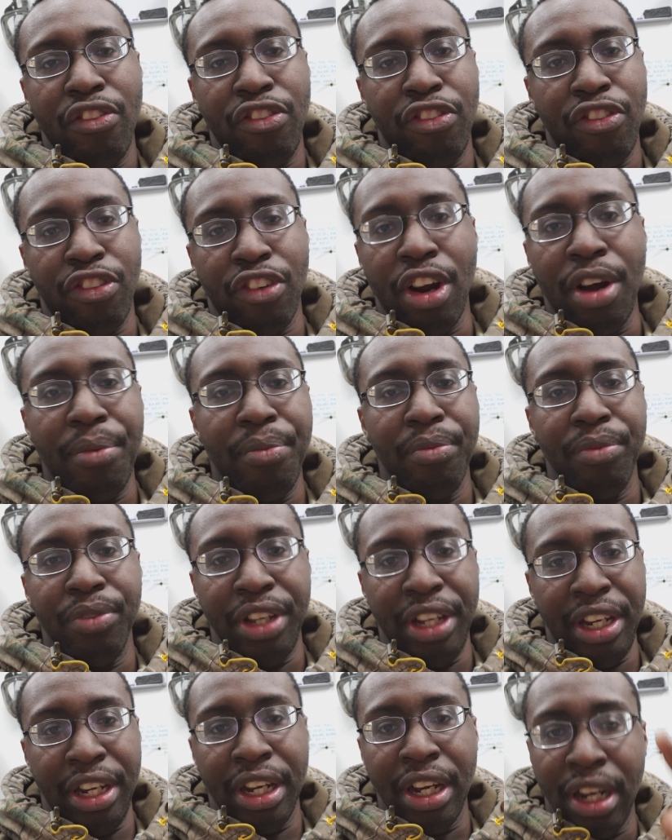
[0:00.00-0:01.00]
from
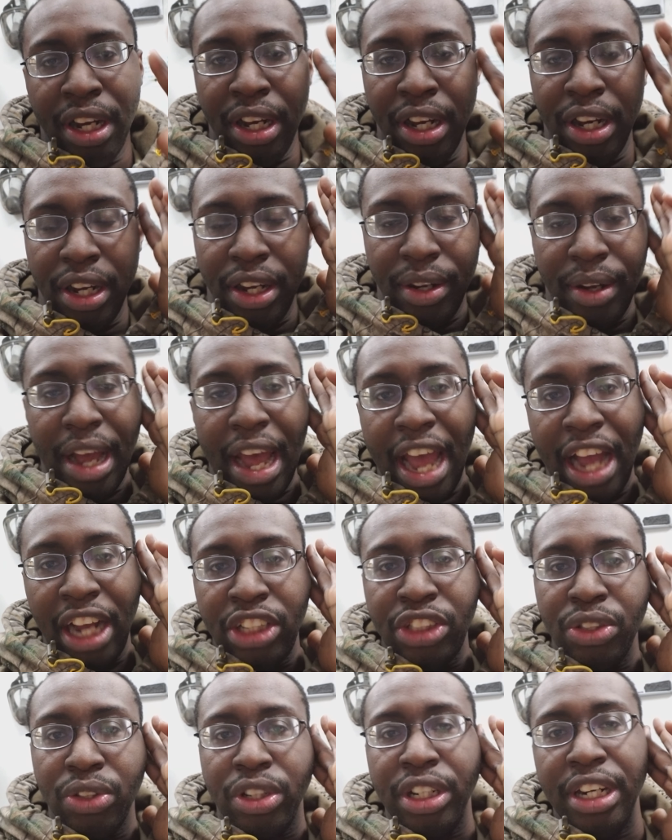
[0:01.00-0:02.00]
the
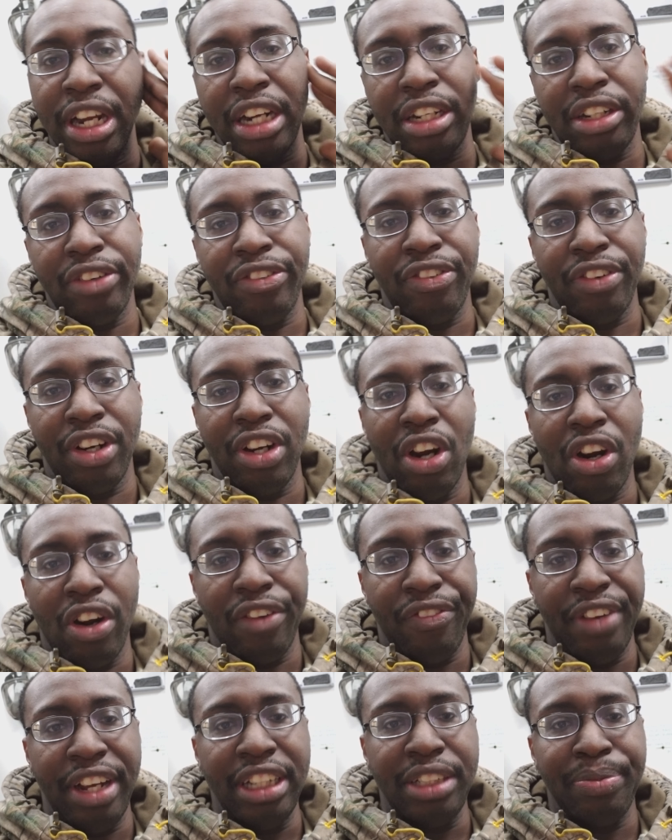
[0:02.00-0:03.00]
actual connector from the
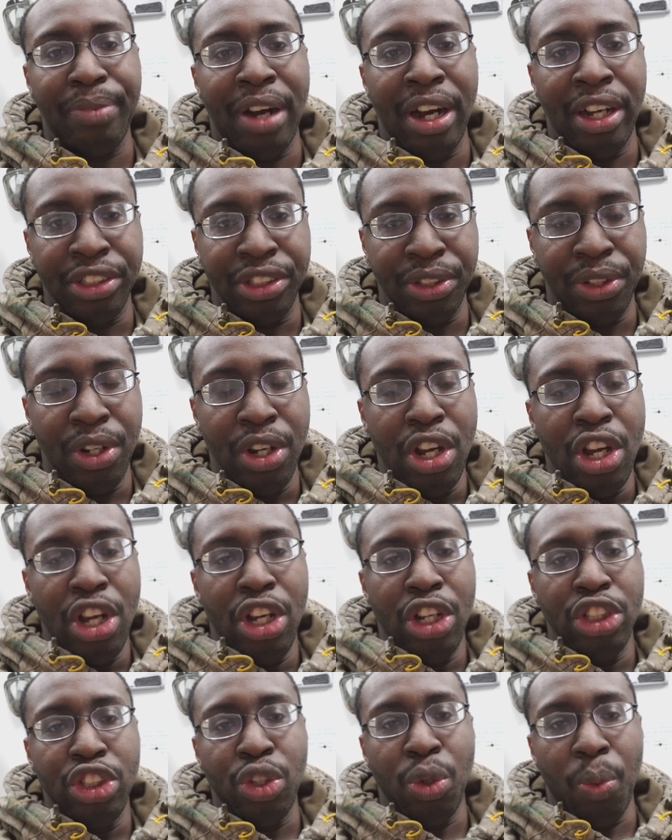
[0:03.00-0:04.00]
RFH module
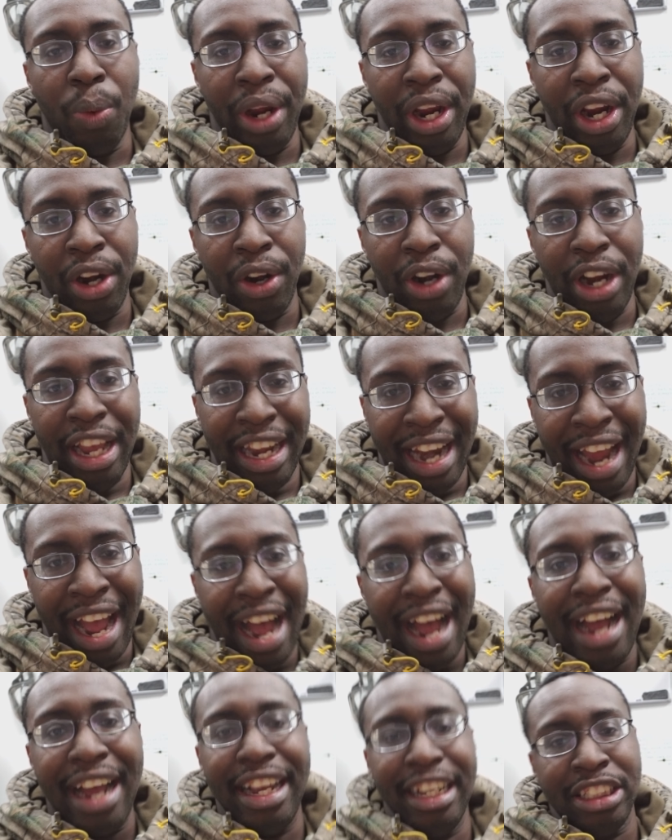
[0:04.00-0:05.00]
to where
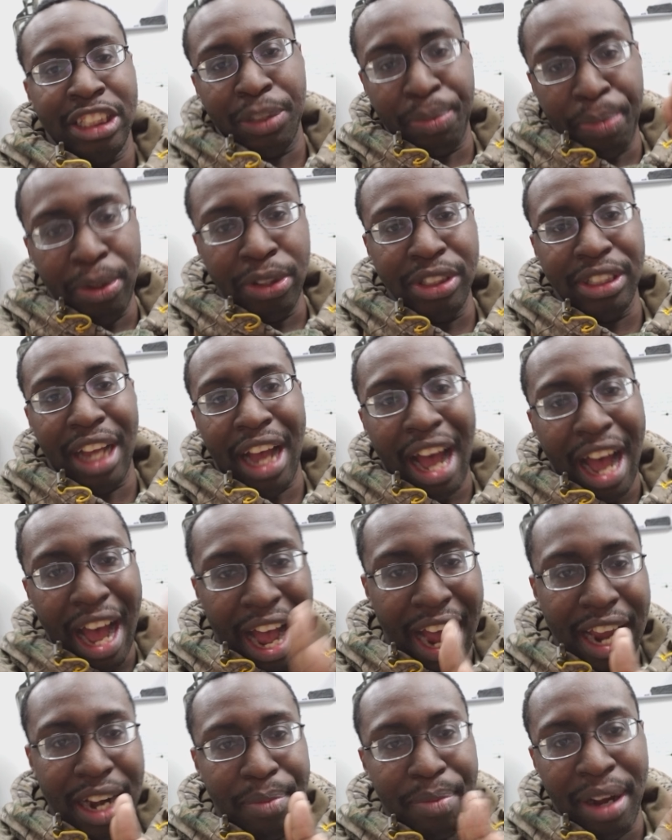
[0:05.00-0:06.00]
it's supposed to
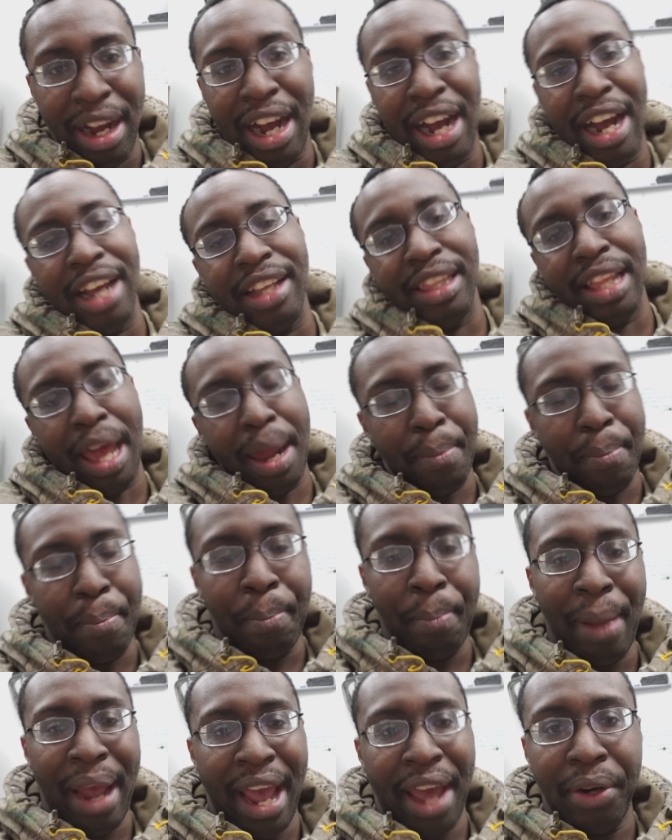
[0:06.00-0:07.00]
hide behind that
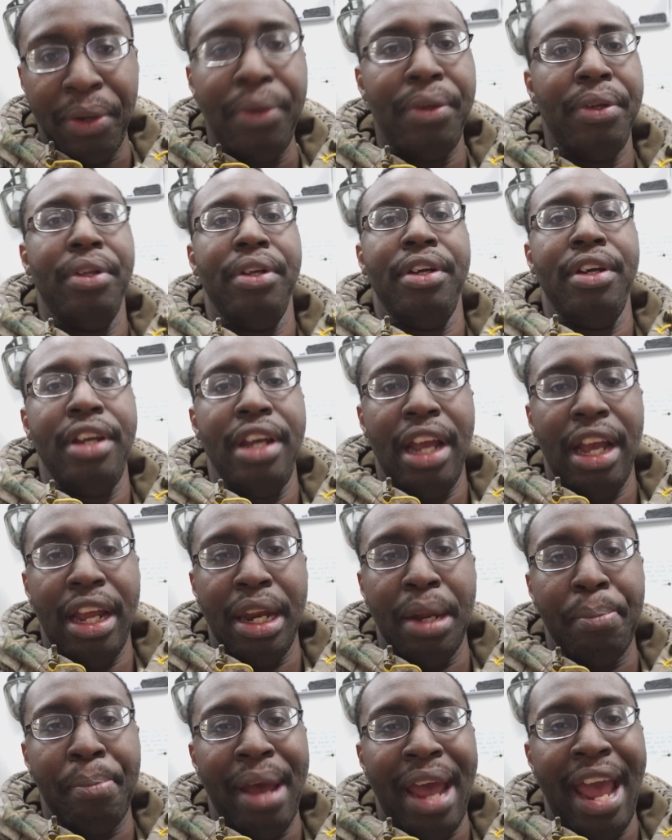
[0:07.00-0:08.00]
panel in
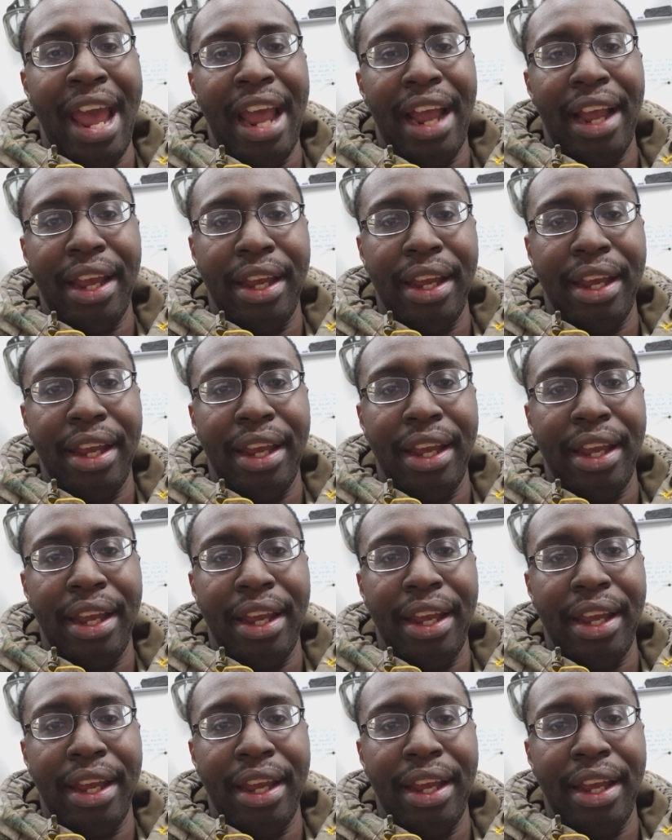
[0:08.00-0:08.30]
the back.